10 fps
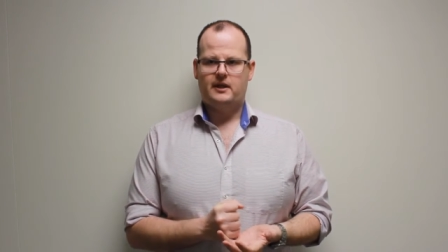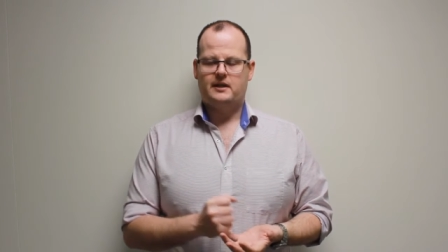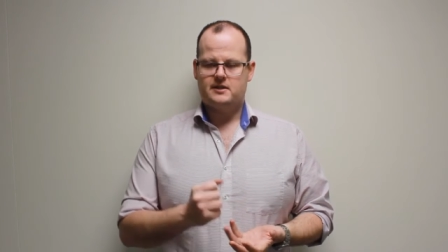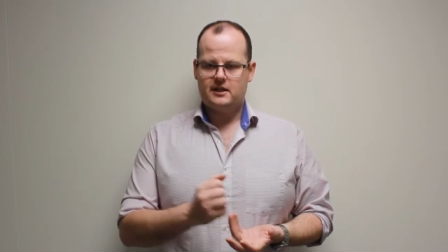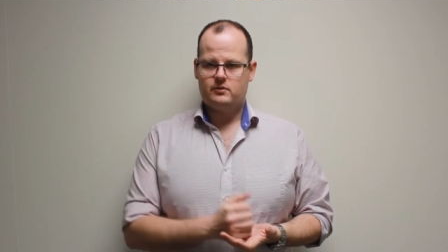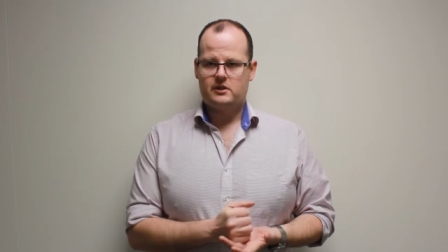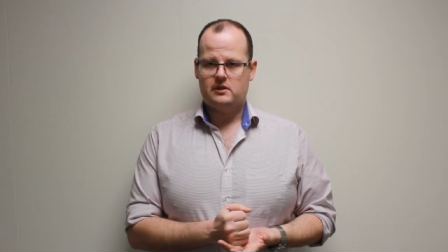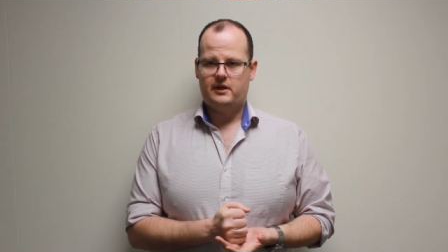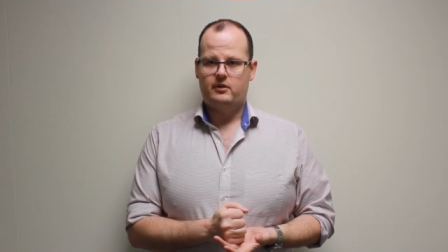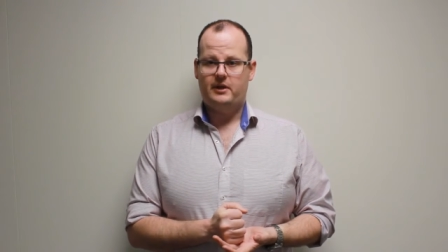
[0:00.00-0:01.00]
then 6 weeks
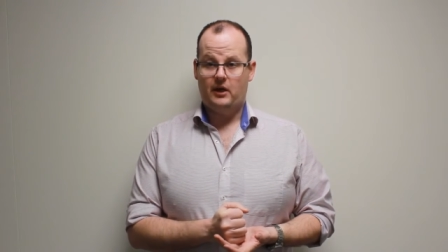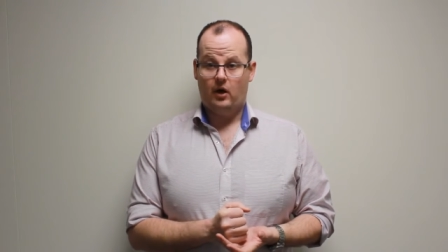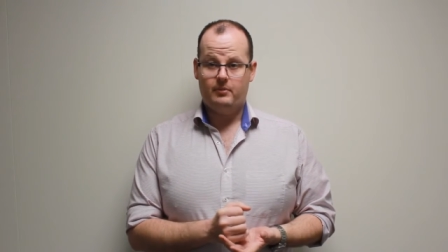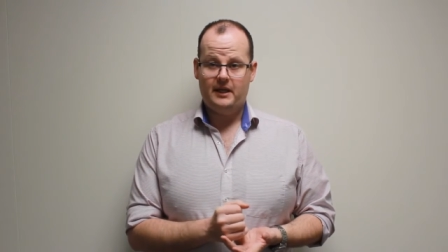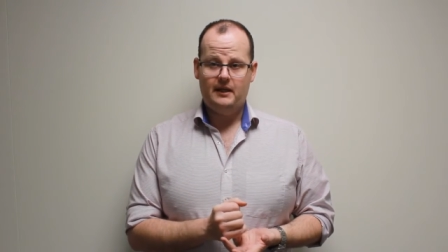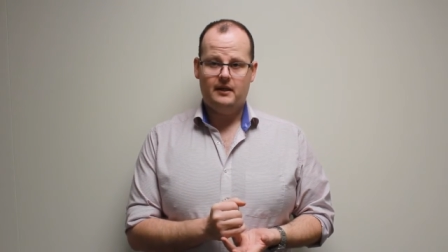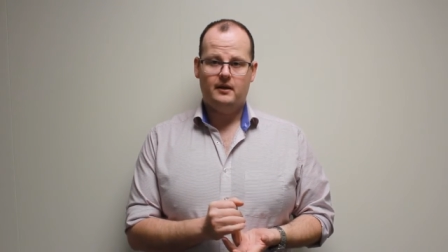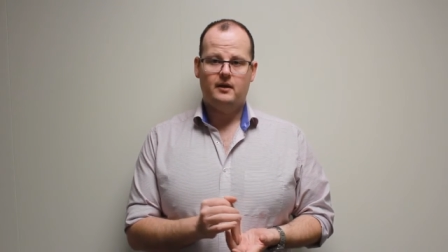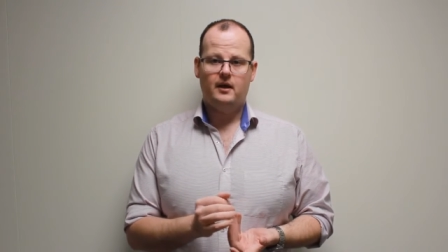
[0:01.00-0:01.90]
later PRP,